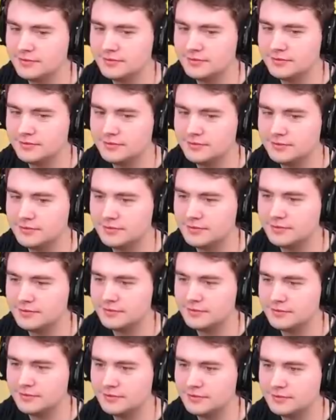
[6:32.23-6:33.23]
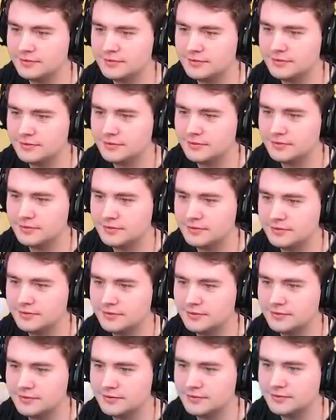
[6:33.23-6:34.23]

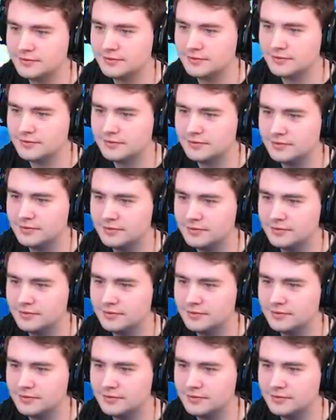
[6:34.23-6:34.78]
[no speech]